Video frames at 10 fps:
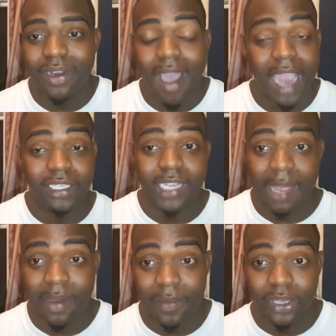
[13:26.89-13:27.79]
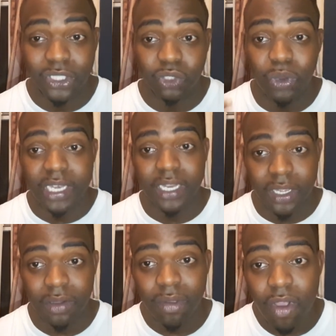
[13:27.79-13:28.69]
You know, I actually came up with a sweet
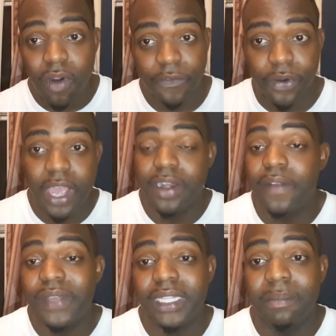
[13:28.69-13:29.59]
deal for $150